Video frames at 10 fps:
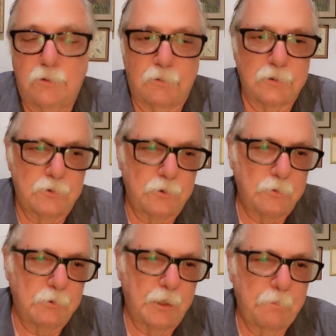was
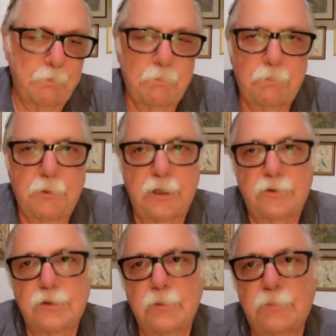to bring
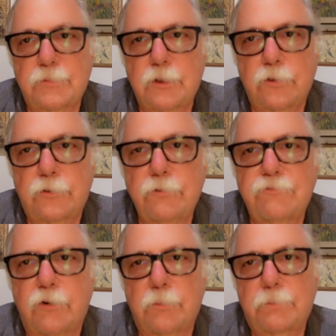some
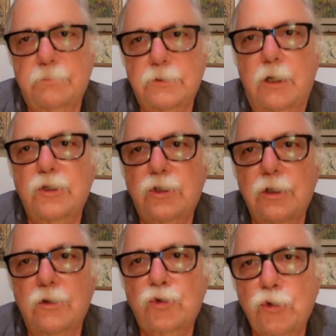tartufo
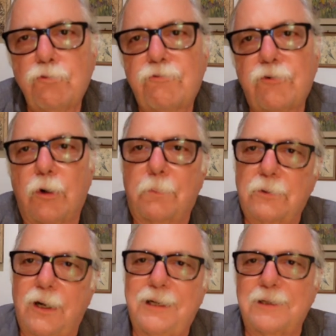
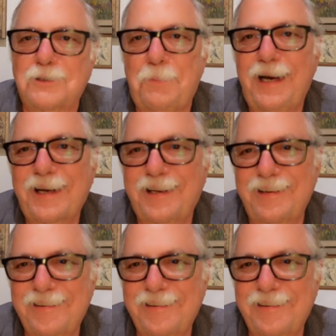products back.